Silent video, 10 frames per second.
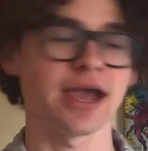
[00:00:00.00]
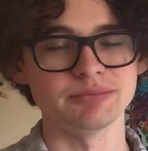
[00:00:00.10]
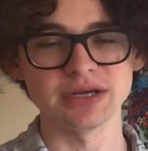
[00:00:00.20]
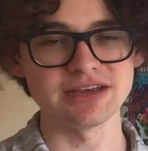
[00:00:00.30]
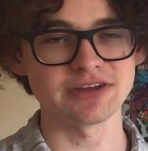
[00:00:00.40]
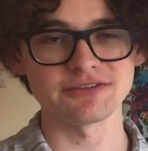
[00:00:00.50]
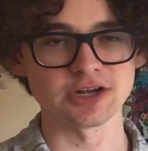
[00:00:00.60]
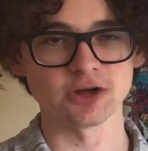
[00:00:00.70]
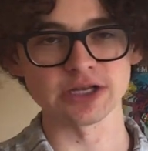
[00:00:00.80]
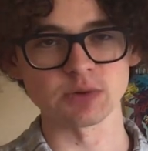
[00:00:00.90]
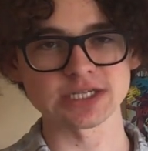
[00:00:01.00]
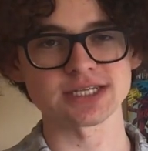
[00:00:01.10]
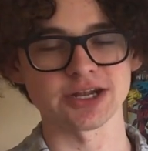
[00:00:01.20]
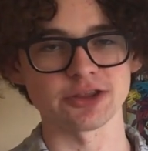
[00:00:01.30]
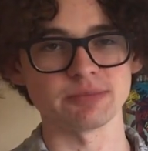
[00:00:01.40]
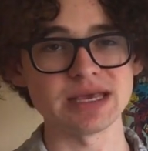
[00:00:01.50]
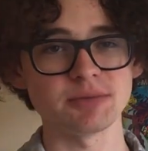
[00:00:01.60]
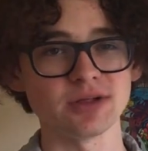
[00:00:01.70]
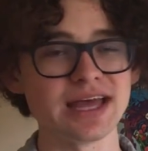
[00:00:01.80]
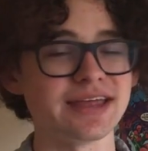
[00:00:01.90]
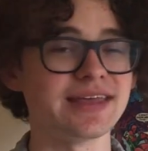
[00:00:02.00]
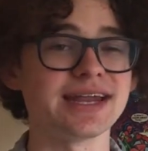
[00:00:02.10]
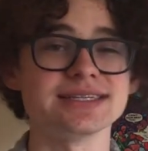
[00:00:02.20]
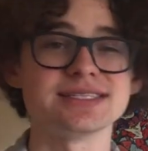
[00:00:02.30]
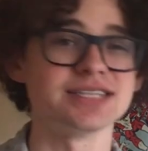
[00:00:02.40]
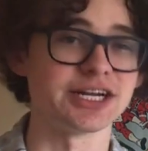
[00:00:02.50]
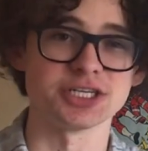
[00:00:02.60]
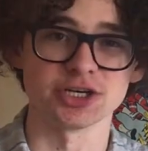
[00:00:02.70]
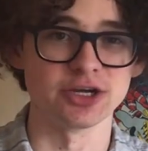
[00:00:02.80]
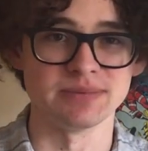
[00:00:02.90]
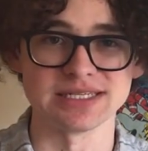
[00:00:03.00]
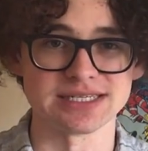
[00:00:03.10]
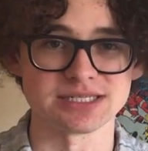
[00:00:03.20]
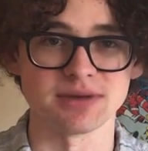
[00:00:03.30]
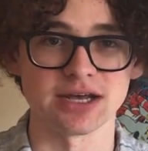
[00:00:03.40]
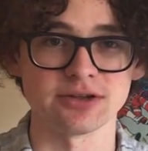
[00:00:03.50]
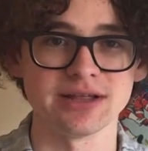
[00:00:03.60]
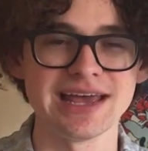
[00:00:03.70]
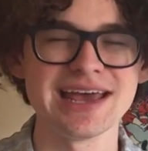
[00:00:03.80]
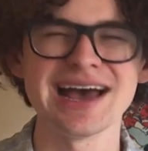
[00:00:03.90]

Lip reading: But even if it only works on other people, that is such a good business model.